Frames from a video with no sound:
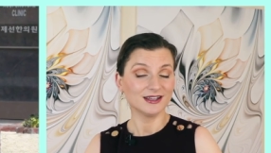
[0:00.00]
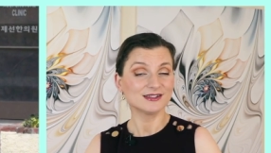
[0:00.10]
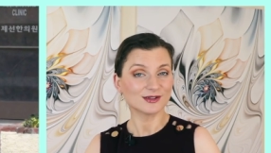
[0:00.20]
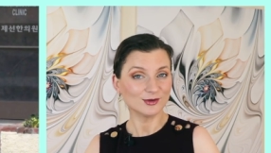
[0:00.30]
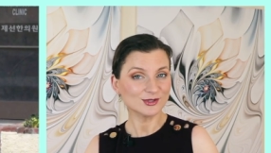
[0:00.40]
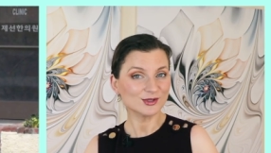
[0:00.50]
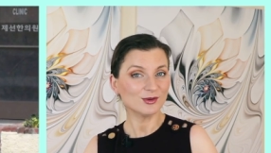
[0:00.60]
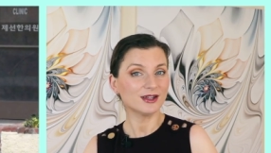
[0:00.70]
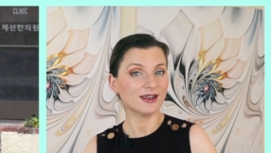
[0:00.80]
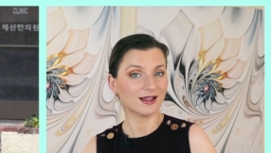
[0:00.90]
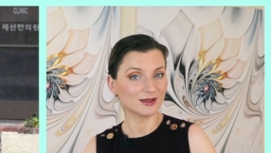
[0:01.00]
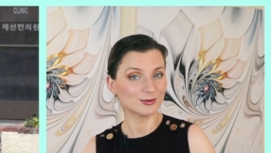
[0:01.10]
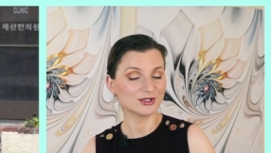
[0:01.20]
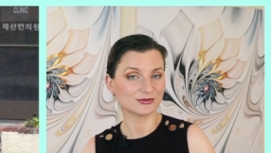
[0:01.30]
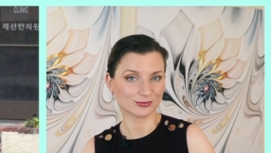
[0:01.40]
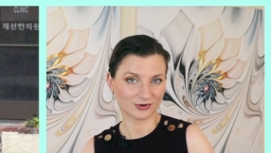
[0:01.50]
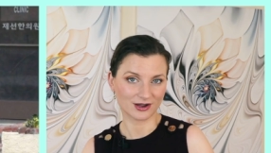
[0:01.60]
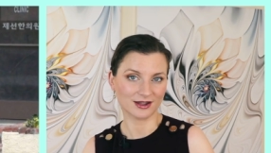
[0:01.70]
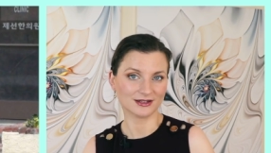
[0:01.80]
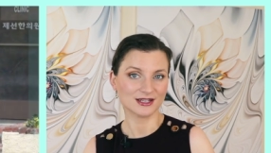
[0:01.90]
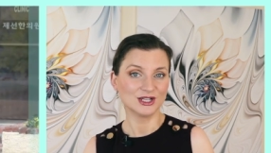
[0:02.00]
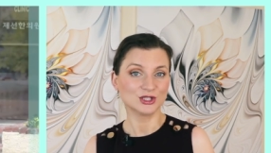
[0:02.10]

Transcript: It's also an element of pride